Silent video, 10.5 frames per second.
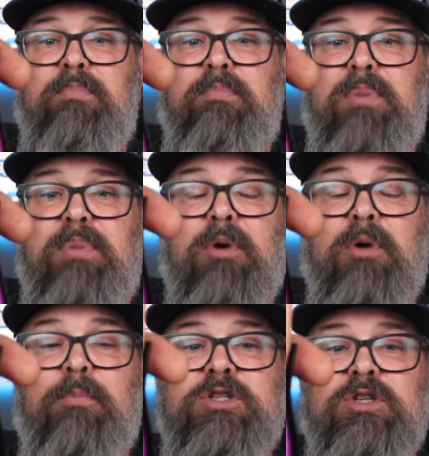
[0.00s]
purple
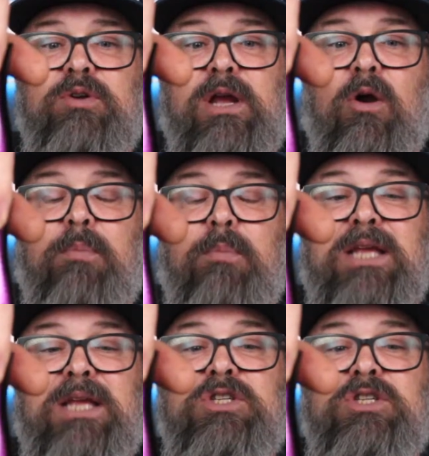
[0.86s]
streak or pink
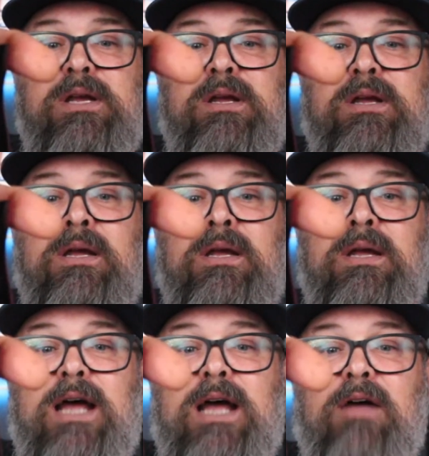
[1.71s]
streak
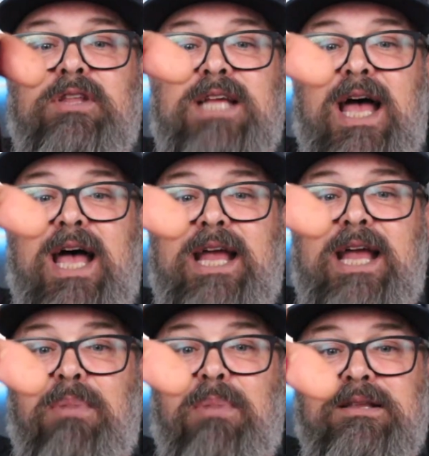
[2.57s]
down the side and a
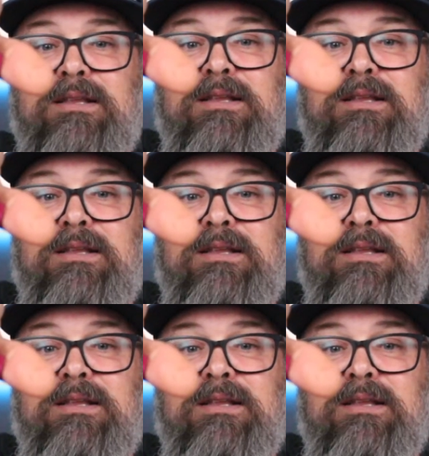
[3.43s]
black top.